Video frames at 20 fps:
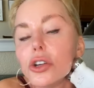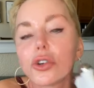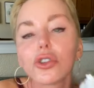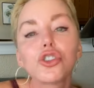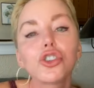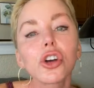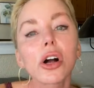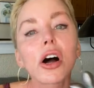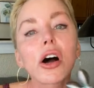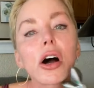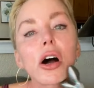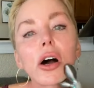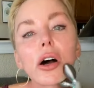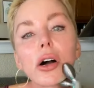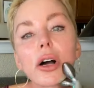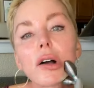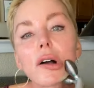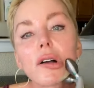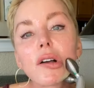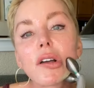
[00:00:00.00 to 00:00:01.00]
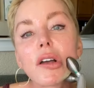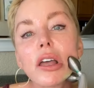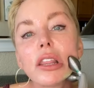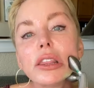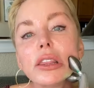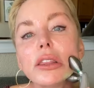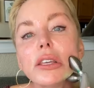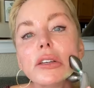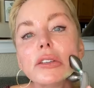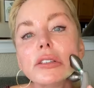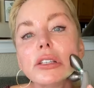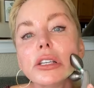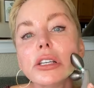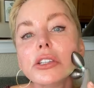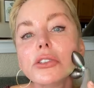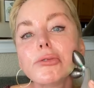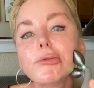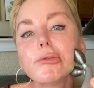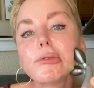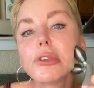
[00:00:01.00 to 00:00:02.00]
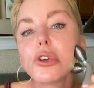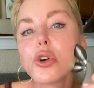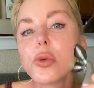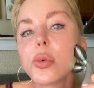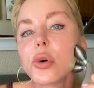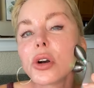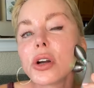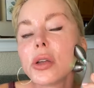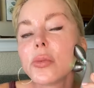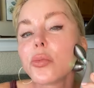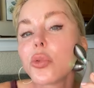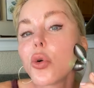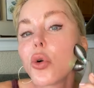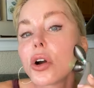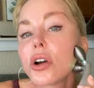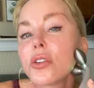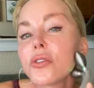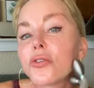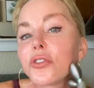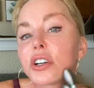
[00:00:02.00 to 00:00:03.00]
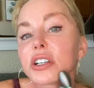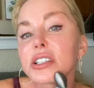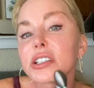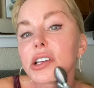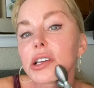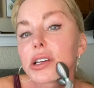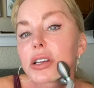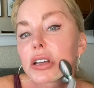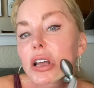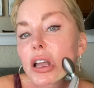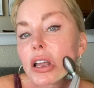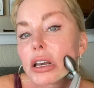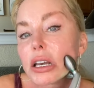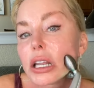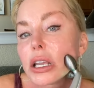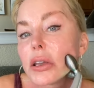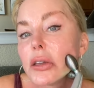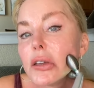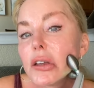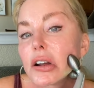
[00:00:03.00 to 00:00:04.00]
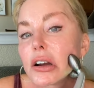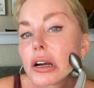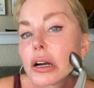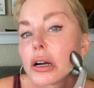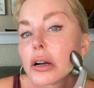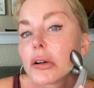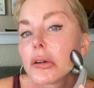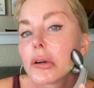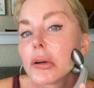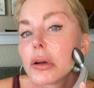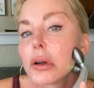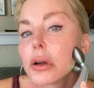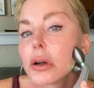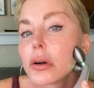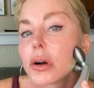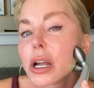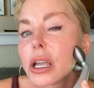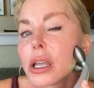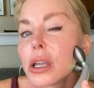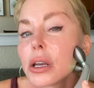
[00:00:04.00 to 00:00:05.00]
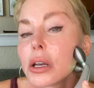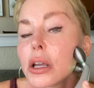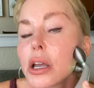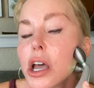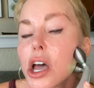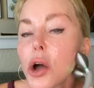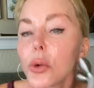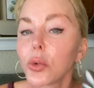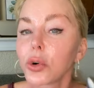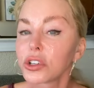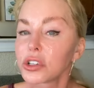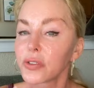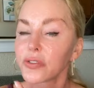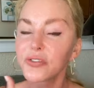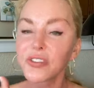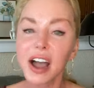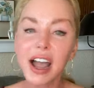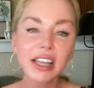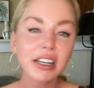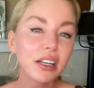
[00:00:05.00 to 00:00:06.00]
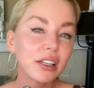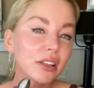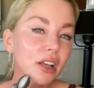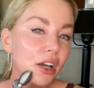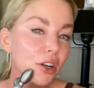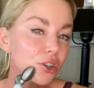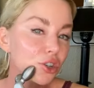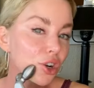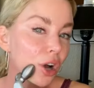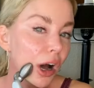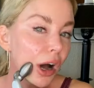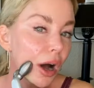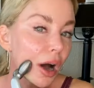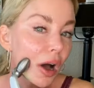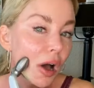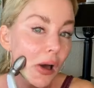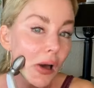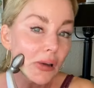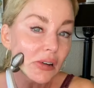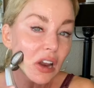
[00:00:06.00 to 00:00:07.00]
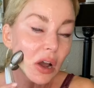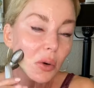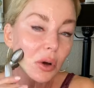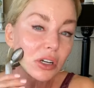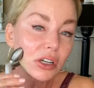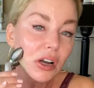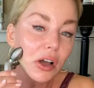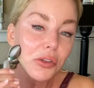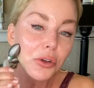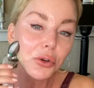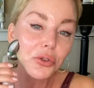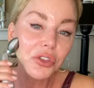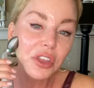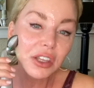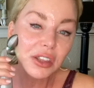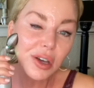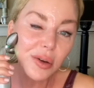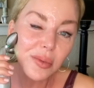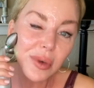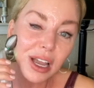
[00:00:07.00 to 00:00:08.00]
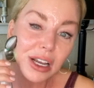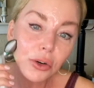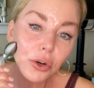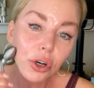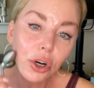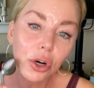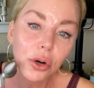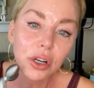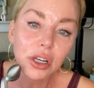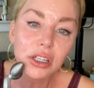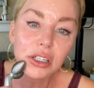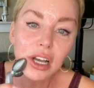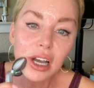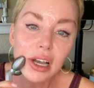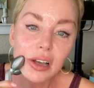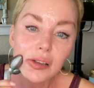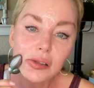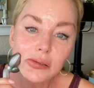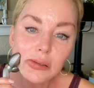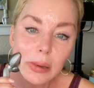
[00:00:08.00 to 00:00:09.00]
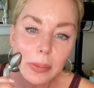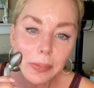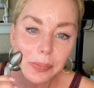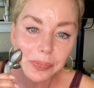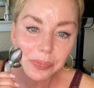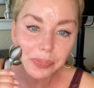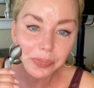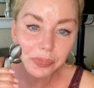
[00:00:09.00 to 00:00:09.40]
your jaw. And this is super important for skin tightening here, right? We're defining that jaw. Now, another thing that microcurrent does